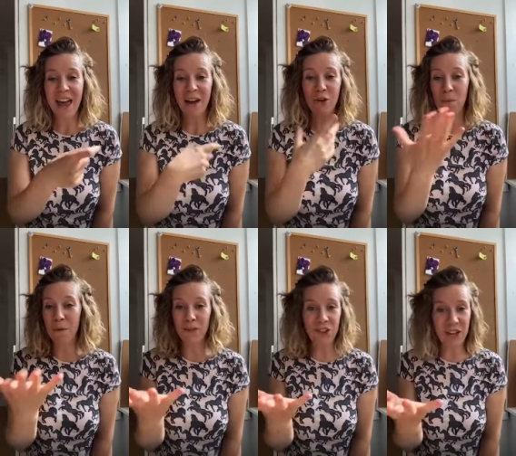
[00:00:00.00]
a group
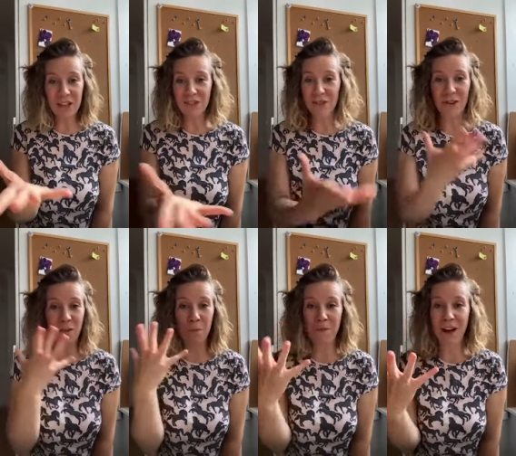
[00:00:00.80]
of children or a
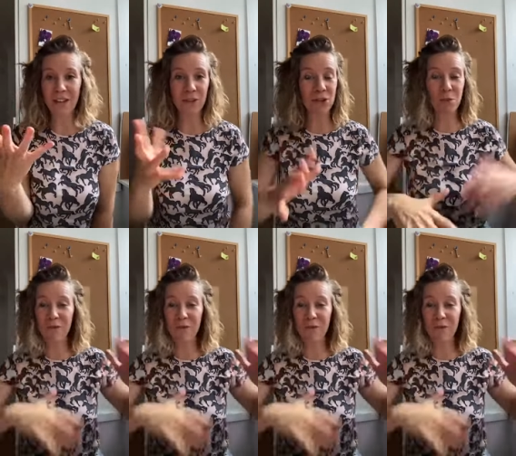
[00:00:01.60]
group of adults